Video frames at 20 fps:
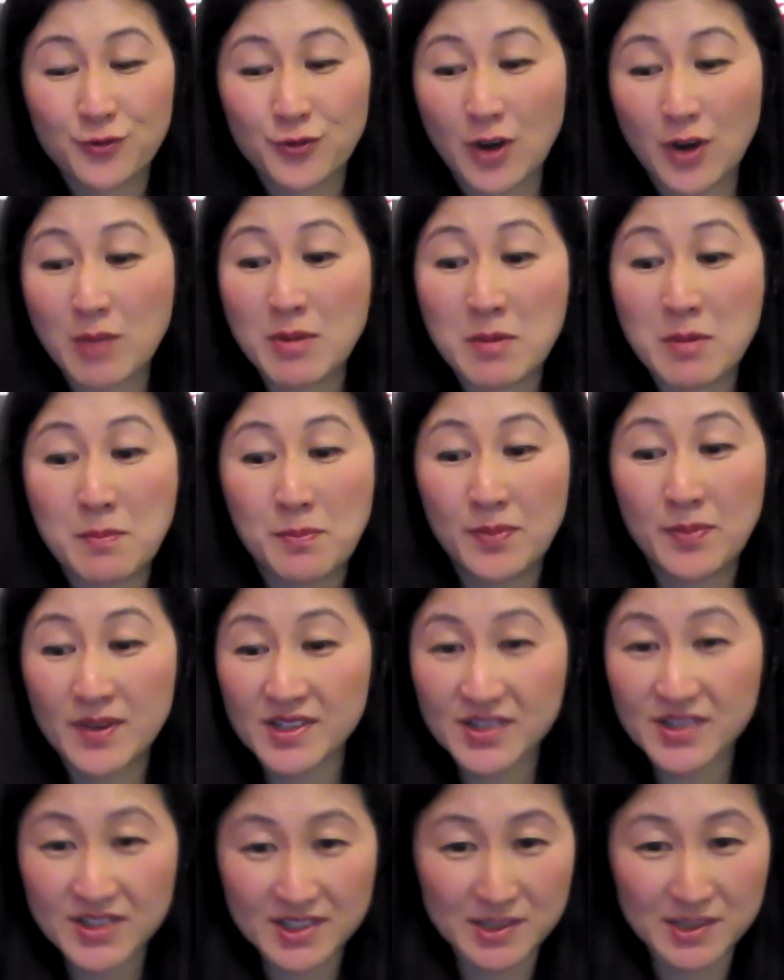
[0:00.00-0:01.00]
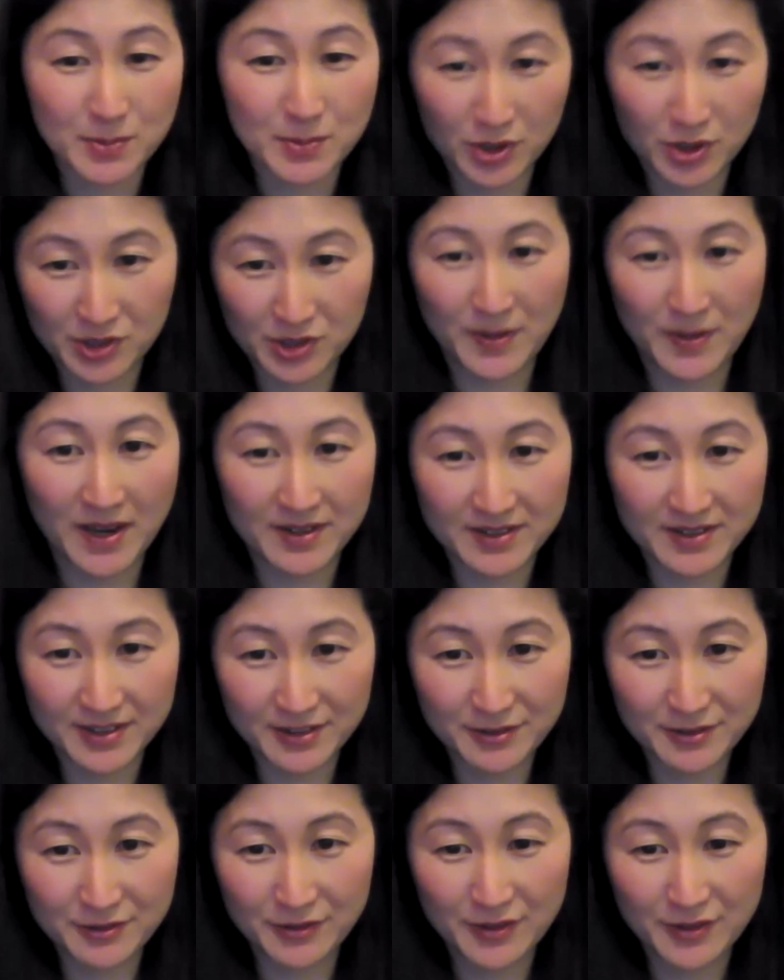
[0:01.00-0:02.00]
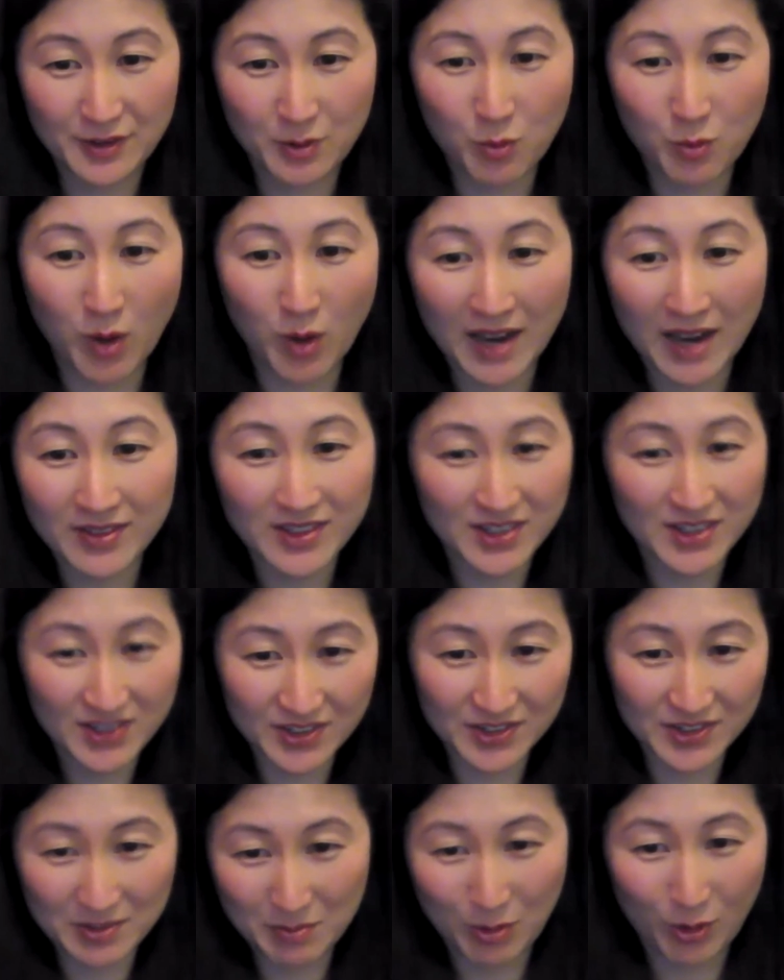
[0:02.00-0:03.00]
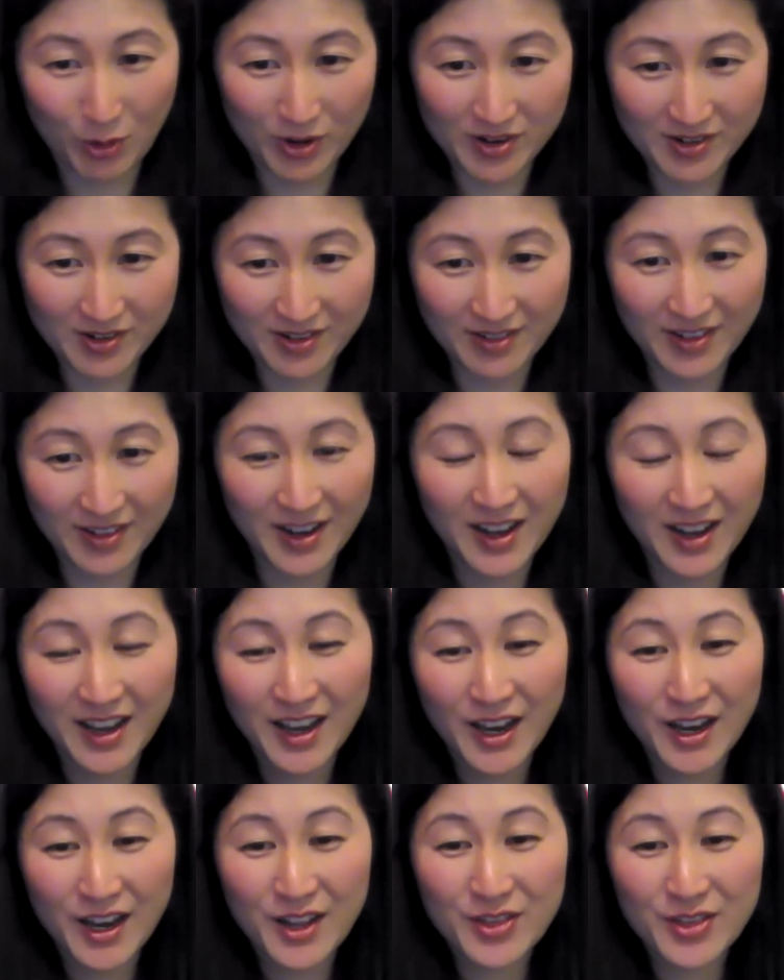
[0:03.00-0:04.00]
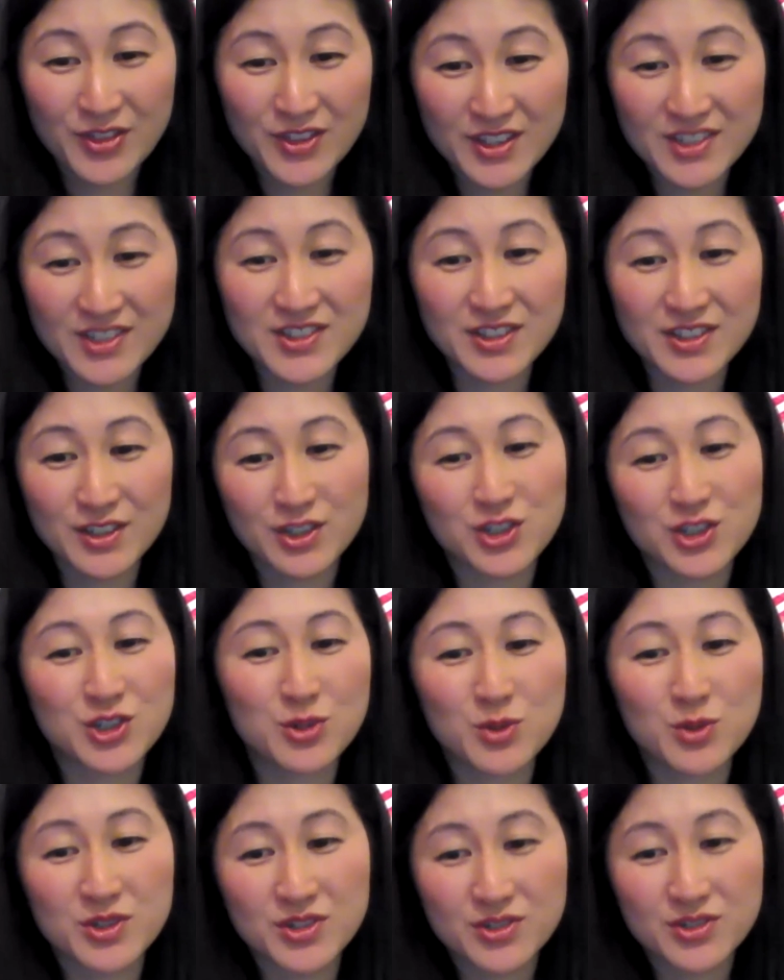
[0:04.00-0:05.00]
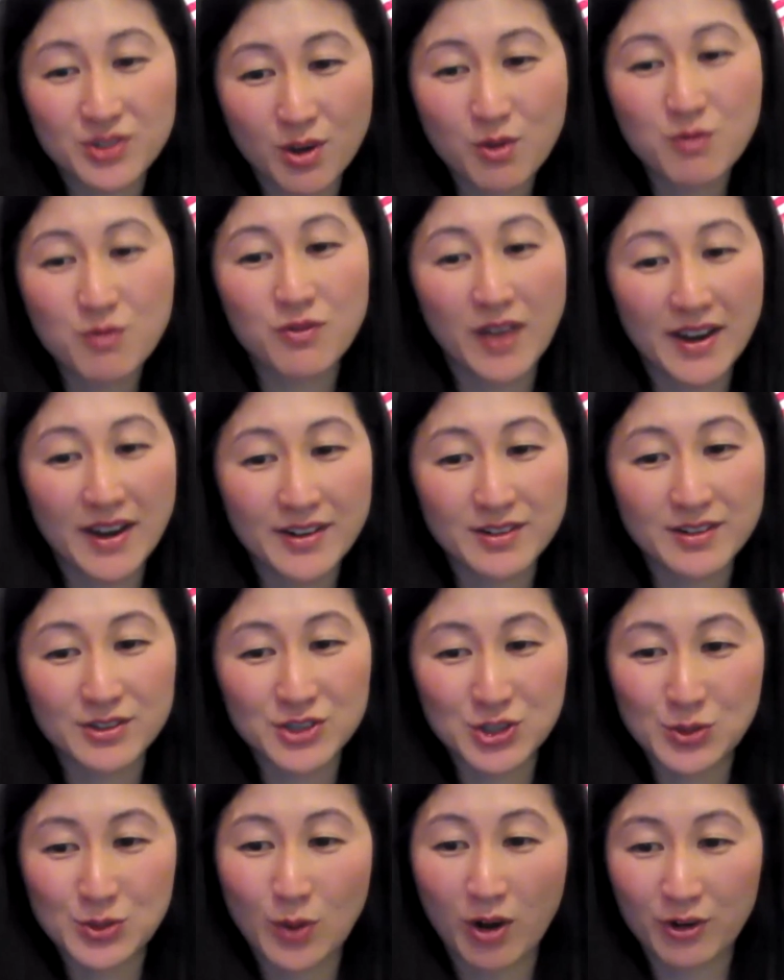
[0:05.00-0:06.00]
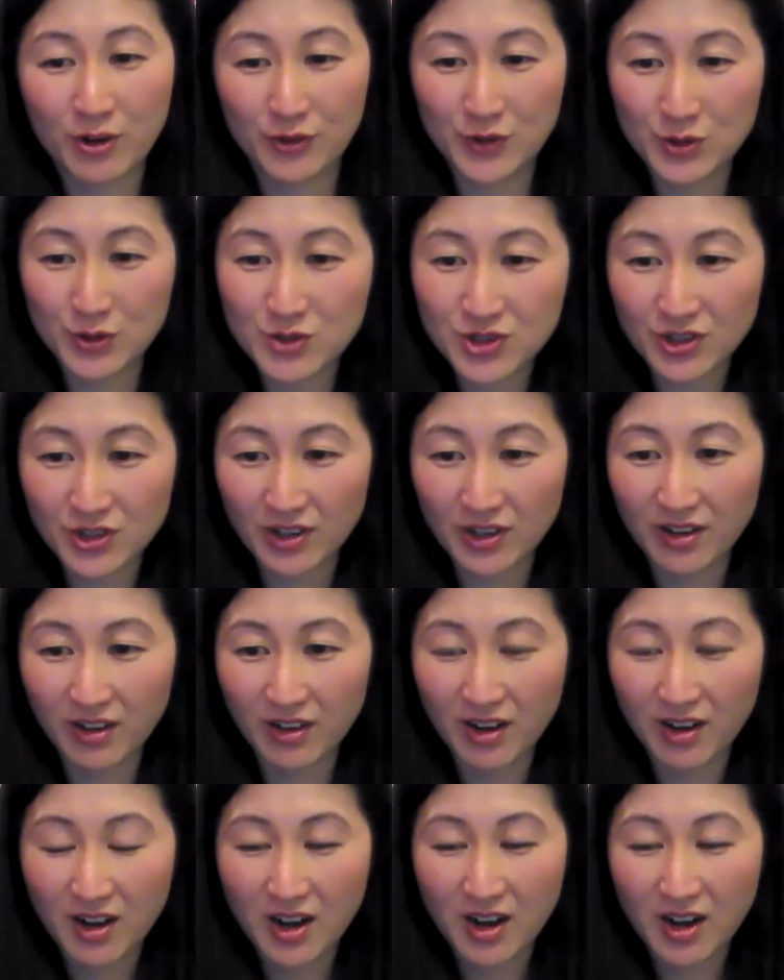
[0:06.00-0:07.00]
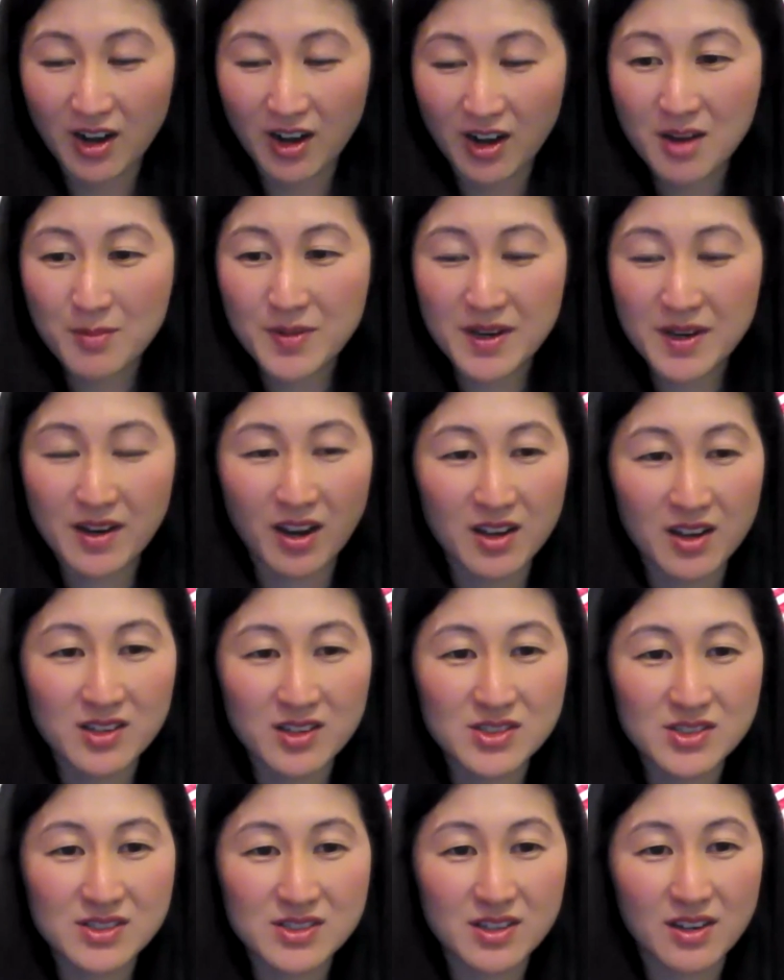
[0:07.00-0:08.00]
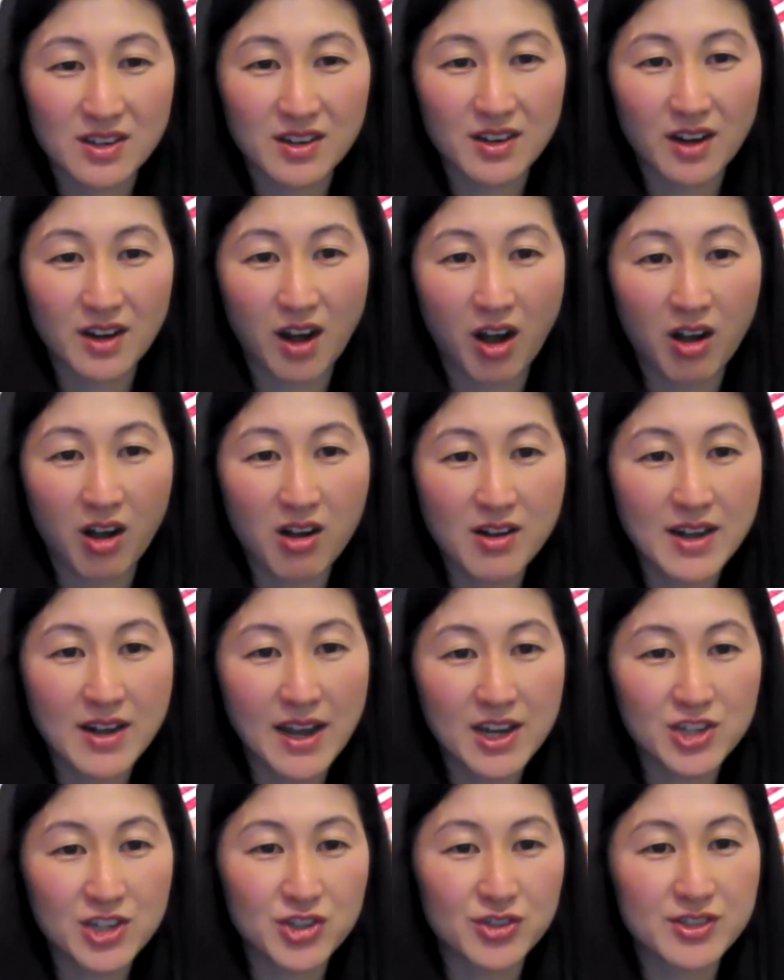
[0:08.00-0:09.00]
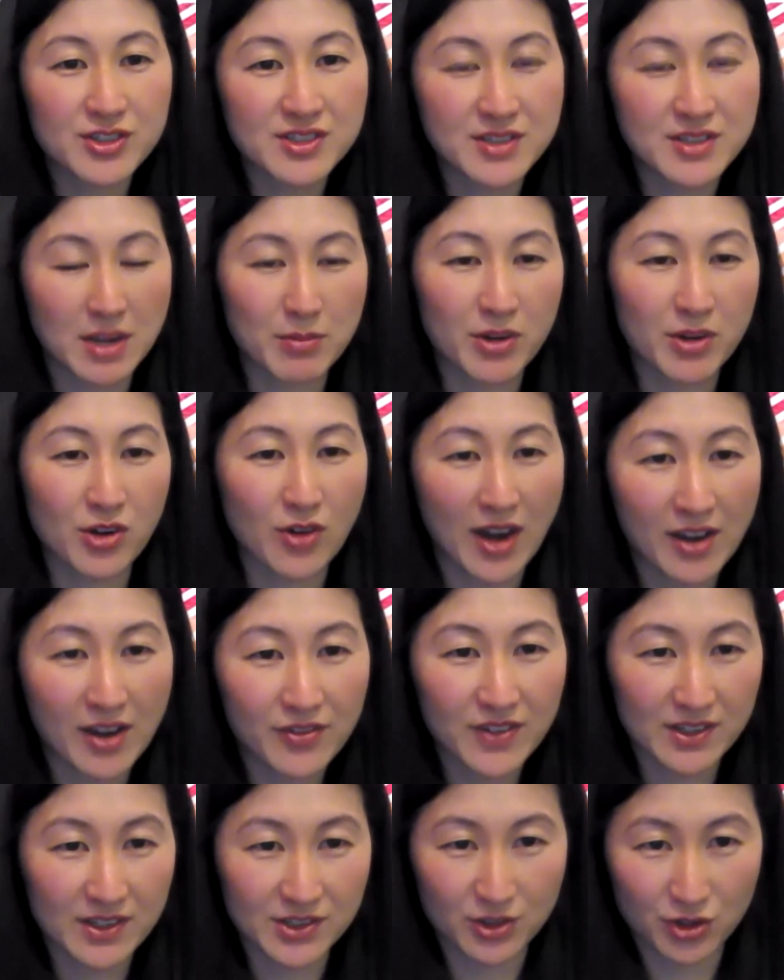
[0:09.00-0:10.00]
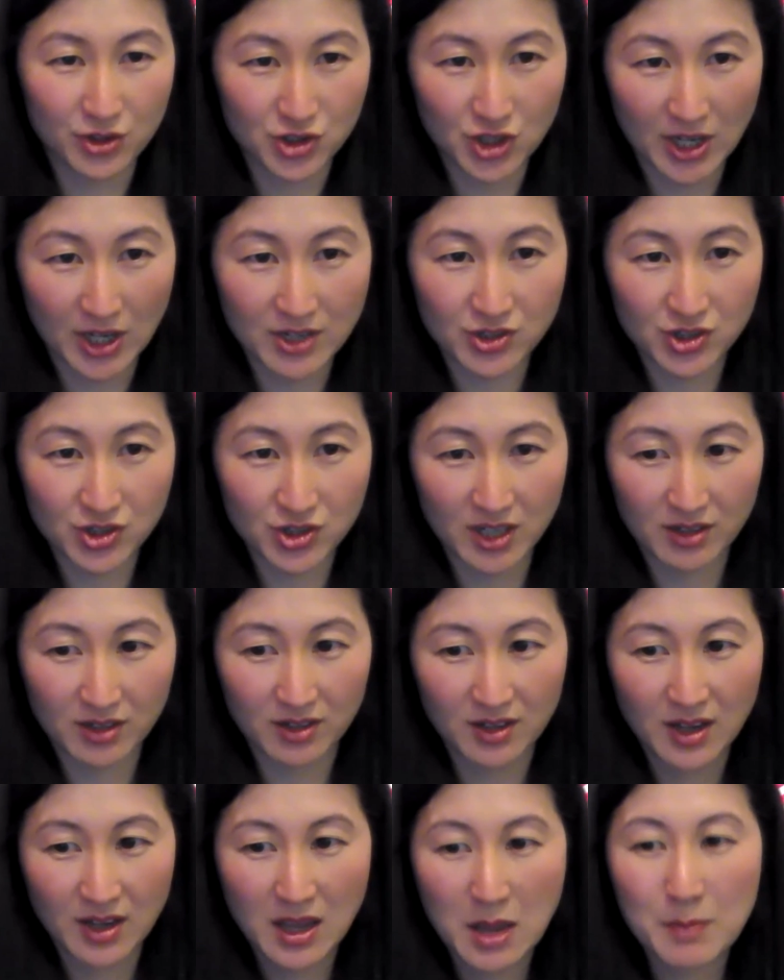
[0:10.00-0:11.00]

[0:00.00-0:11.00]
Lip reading: from a business perspective, why this is important, this issue is so vital to our future, because our nation's demographics are changing.